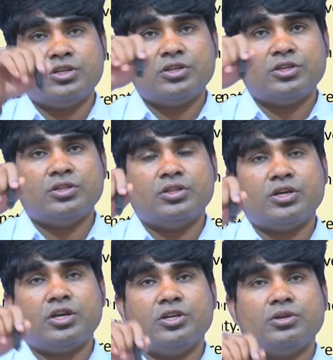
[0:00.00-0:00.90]
then
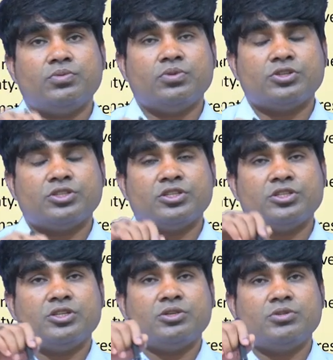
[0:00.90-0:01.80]
the kind of
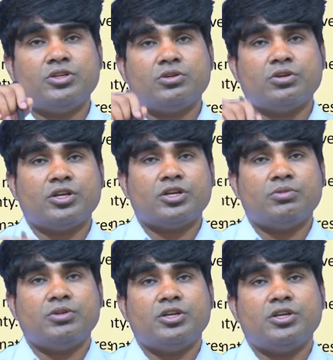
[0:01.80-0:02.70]
sensitivity
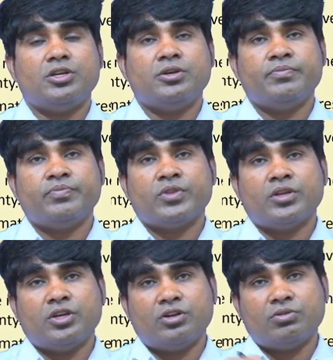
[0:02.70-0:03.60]
connectivity,
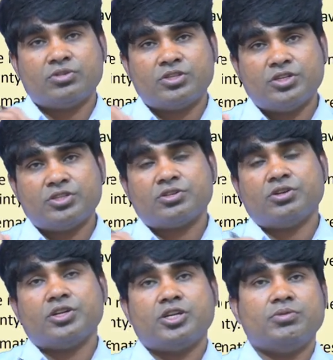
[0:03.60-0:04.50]
robustness
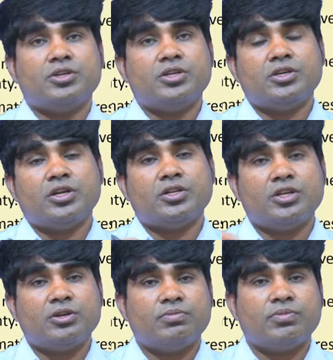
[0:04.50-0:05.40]
connectivity, and
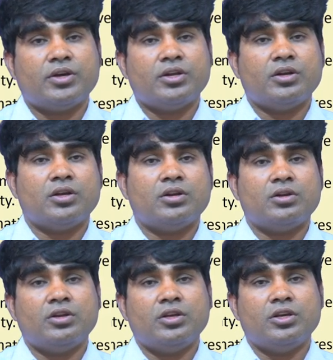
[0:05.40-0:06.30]
then
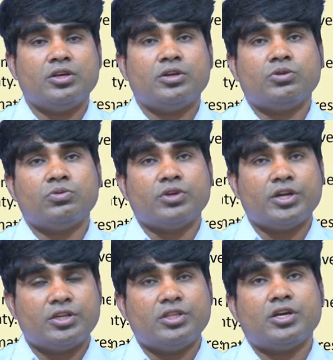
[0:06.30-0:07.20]
finally to
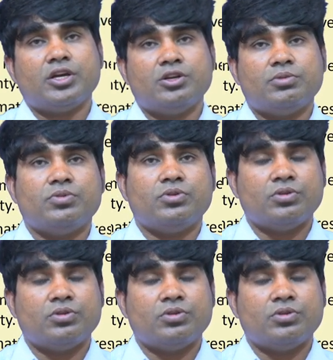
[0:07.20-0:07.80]
get the kind of